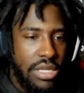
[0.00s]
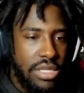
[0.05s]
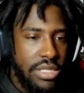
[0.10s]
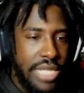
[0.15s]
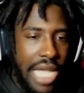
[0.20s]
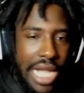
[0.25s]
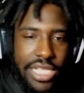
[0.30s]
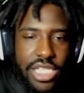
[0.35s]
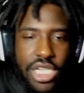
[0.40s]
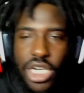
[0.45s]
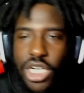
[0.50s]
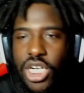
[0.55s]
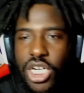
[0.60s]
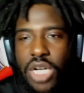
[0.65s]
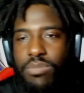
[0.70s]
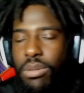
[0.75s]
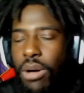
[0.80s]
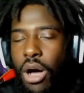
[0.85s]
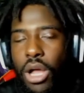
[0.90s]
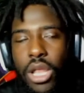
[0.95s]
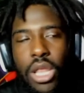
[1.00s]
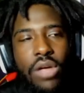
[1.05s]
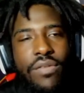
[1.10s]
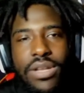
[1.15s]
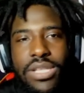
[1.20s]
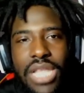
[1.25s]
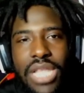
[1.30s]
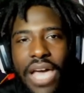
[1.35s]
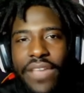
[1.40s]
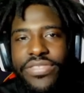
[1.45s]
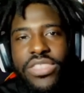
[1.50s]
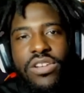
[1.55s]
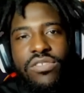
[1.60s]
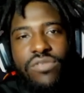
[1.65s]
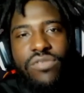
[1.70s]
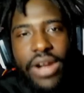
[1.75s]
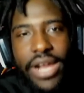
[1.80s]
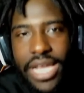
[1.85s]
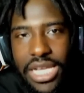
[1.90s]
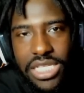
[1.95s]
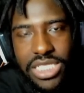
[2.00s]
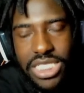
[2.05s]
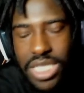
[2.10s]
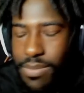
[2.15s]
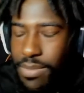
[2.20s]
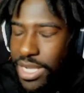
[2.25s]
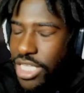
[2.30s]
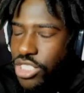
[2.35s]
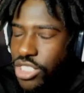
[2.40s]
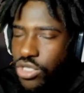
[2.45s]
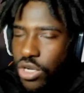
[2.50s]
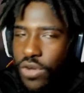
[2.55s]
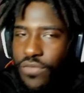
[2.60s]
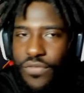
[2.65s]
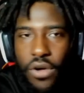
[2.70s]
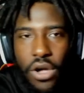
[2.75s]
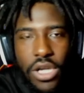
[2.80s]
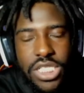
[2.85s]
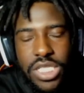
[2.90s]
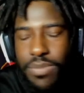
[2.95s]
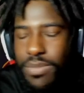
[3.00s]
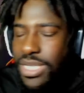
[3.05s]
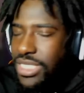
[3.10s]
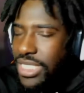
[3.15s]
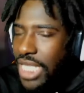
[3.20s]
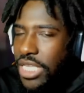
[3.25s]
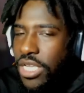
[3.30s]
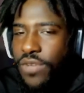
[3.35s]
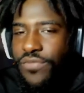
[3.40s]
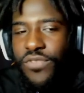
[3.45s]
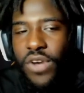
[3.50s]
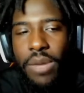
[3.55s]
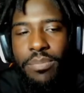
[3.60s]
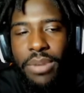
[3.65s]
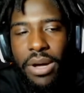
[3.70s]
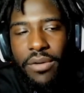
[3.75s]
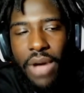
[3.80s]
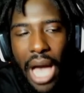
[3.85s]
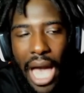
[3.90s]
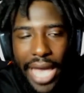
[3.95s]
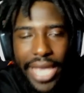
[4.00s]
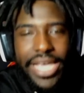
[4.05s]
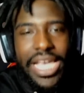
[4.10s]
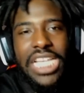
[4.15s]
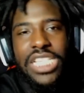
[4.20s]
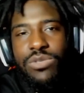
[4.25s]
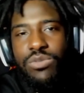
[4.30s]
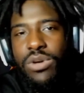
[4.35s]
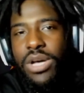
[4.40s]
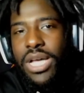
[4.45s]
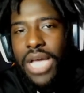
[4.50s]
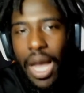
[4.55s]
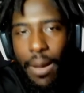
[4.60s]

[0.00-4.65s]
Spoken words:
Y'all turn the ball over left and right. Some of it's your fault, some of it's not your fault. But guess what?